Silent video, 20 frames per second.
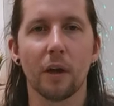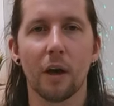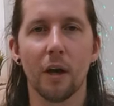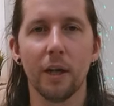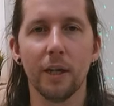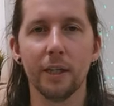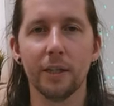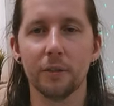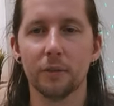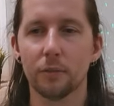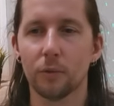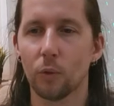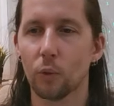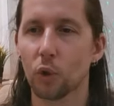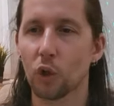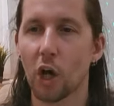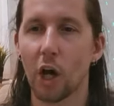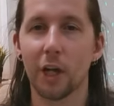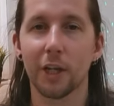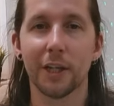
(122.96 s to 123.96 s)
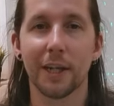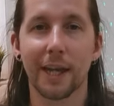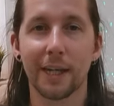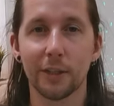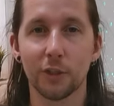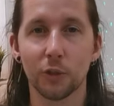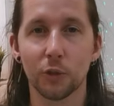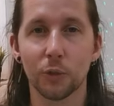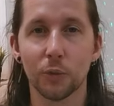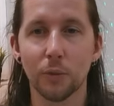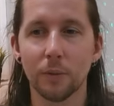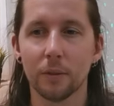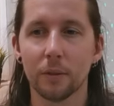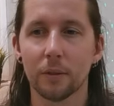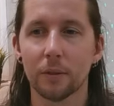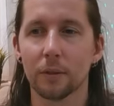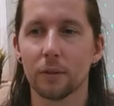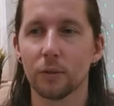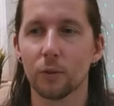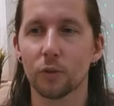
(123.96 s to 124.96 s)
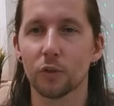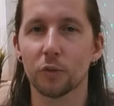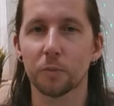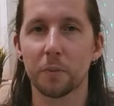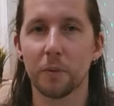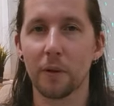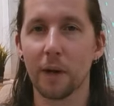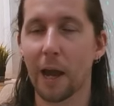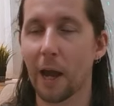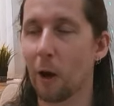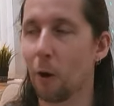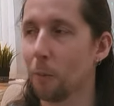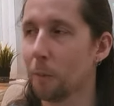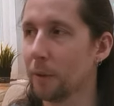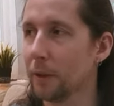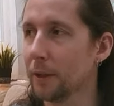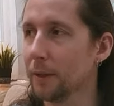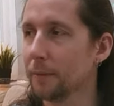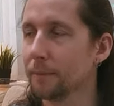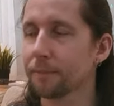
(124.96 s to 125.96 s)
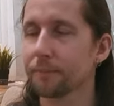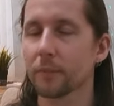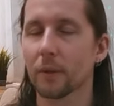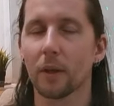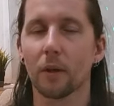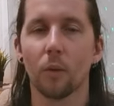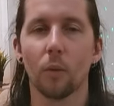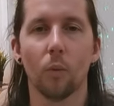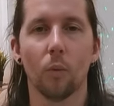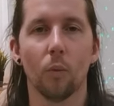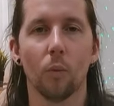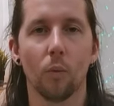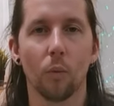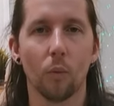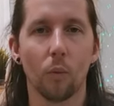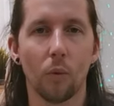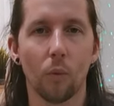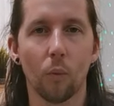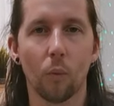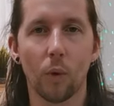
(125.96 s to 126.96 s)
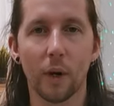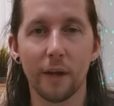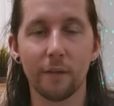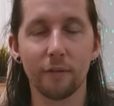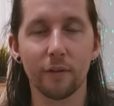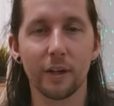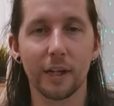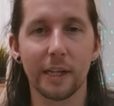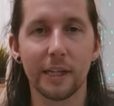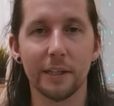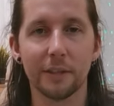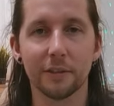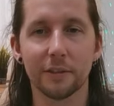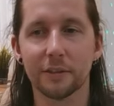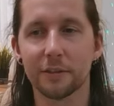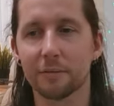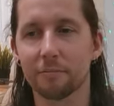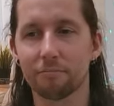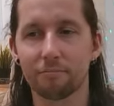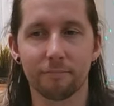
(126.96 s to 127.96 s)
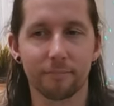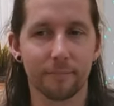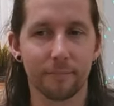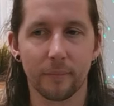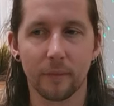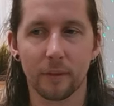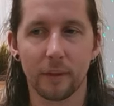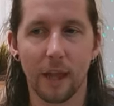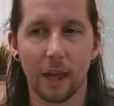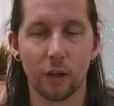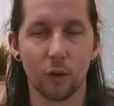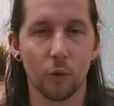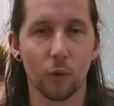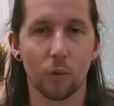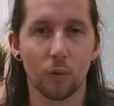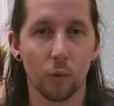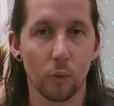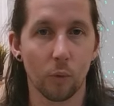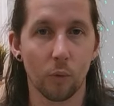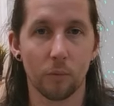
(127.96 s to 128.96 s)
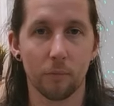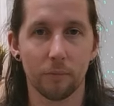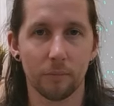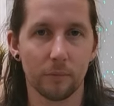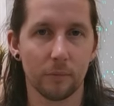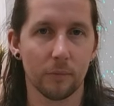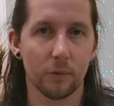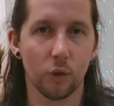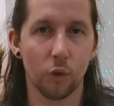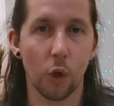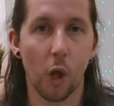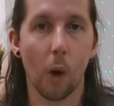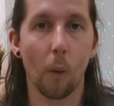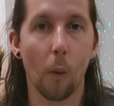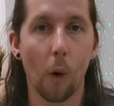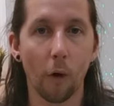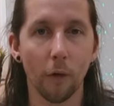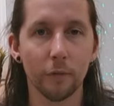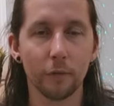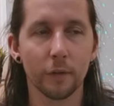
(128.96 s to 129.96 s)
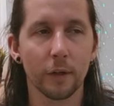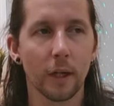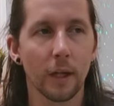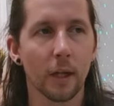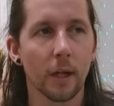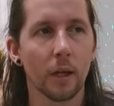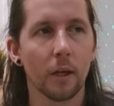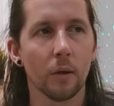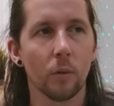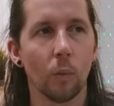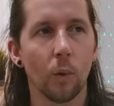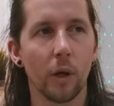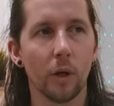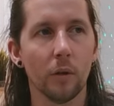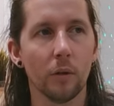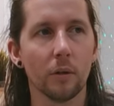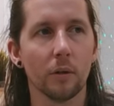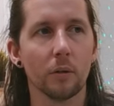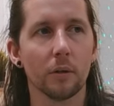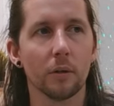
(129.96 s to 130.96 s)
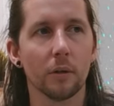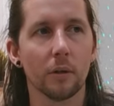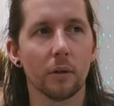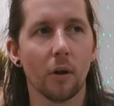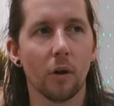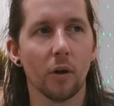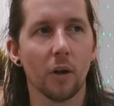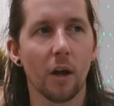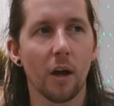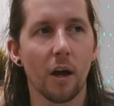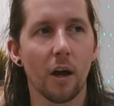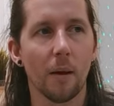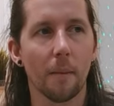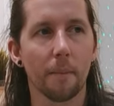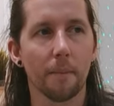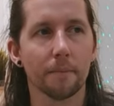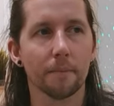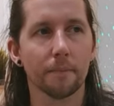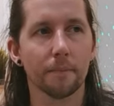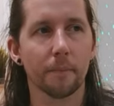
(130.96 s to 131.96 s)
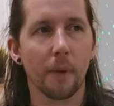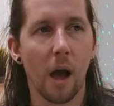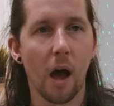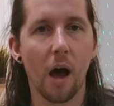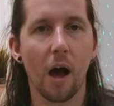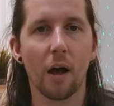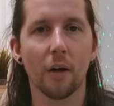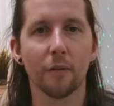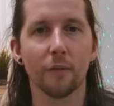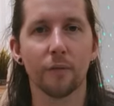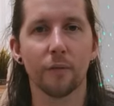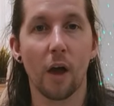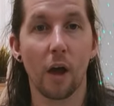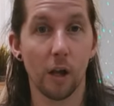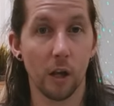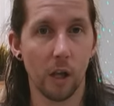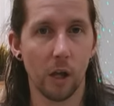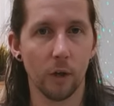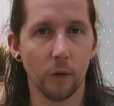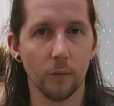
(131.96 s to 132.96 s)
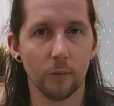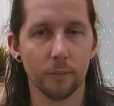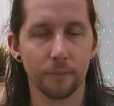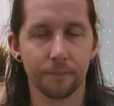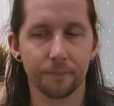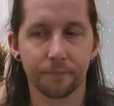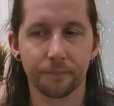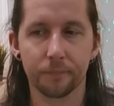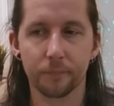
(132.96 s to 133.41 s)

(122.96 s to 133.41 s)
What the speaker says: guide or guardian angel, your spirit helper, whatever it is that you know of, we're not on our path alone.